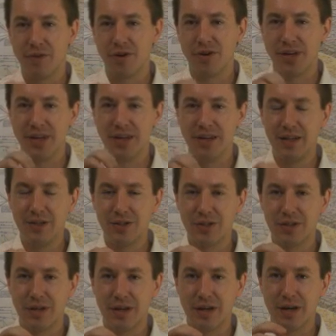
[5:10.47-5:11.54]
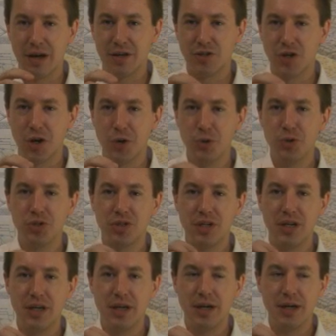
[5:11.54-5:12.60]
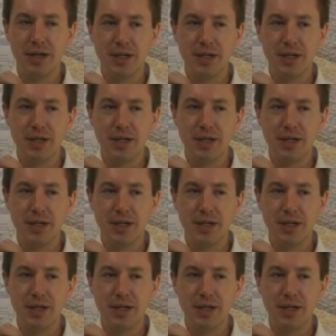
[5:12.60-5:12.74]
There is a toasty,